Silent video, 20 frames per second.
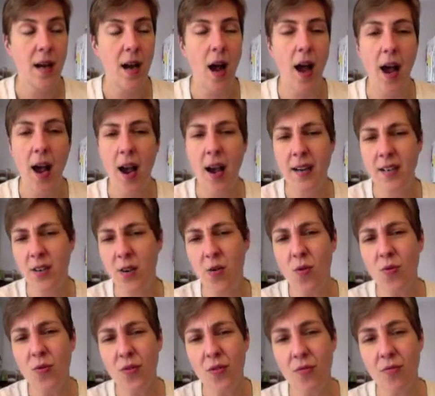I, I
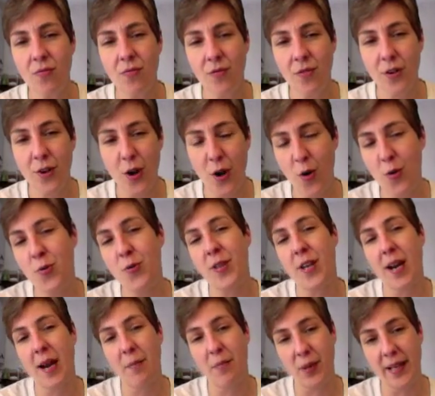don't know
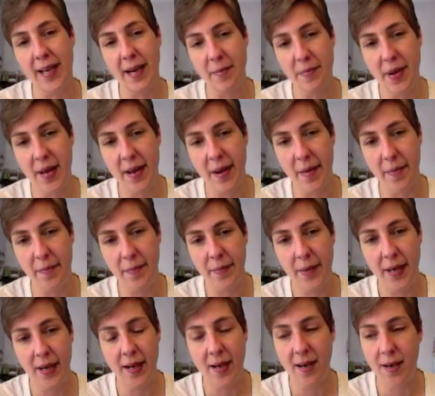that I blame him.
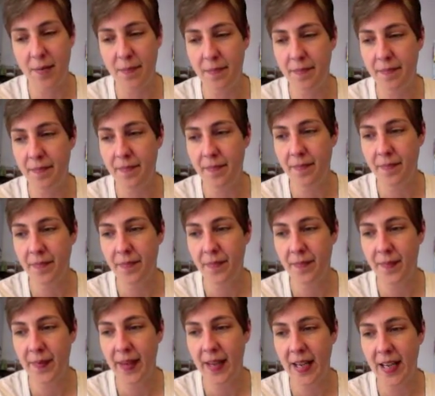Um,
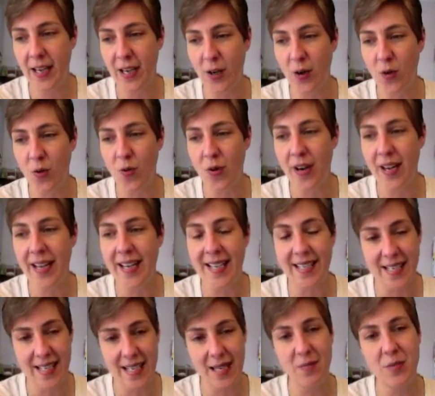you know, he
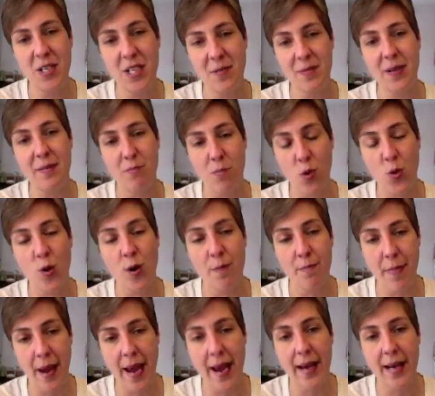seems to be more
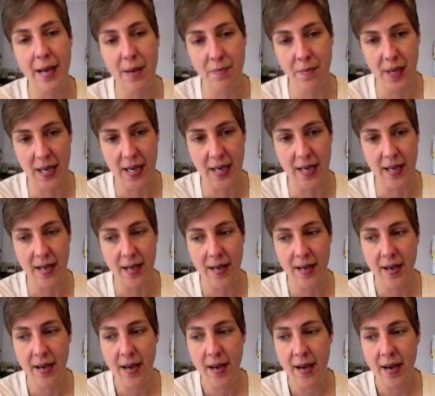mad at me
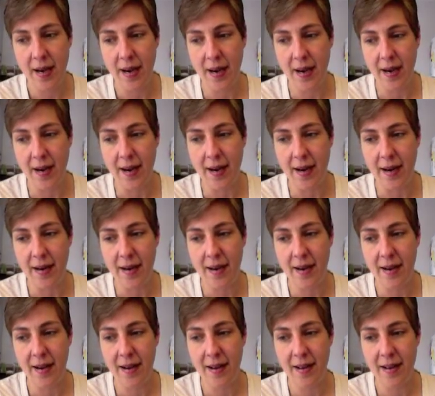uh,
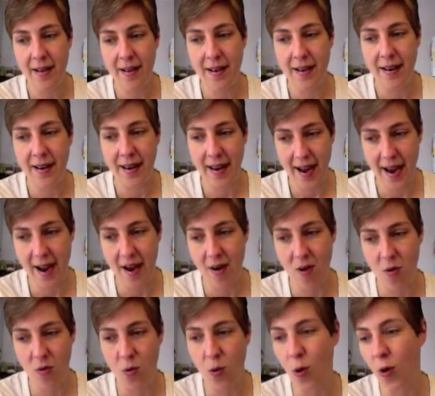
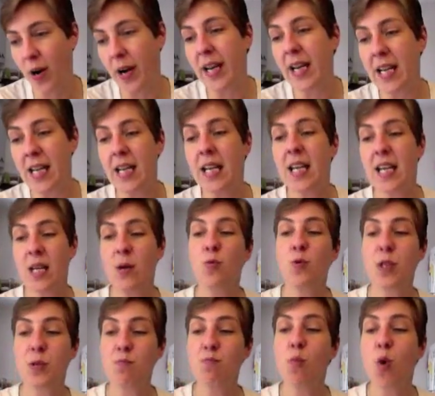now, or he, he
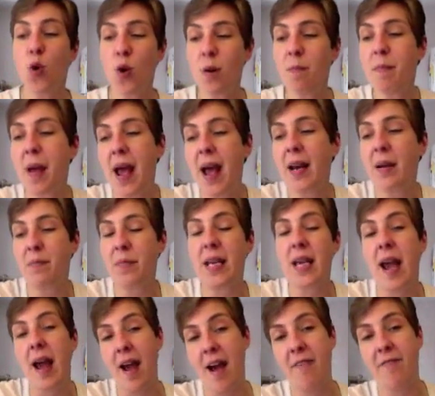was more mad at
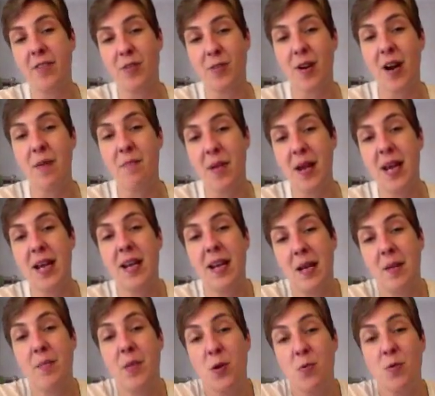me after I made
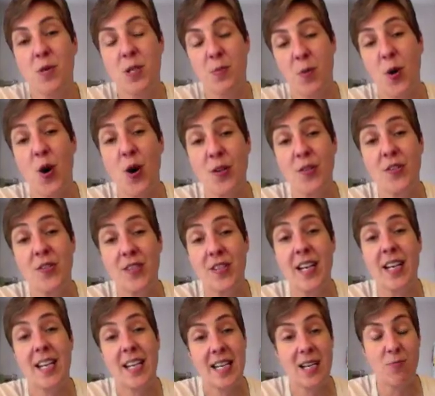him the response
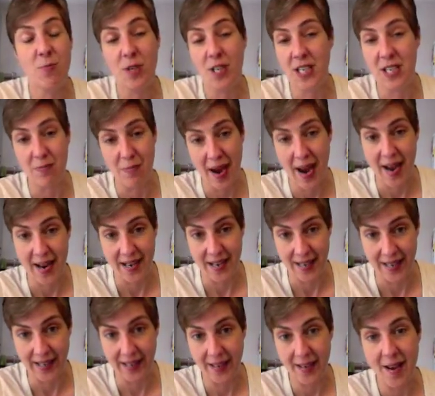that he was
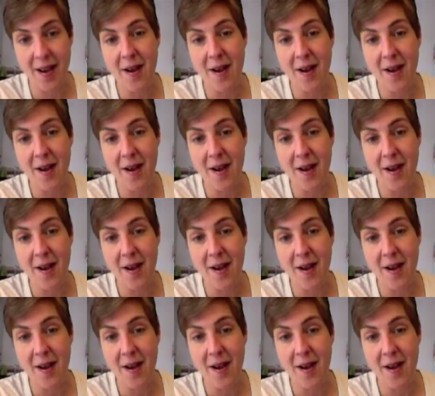demanding.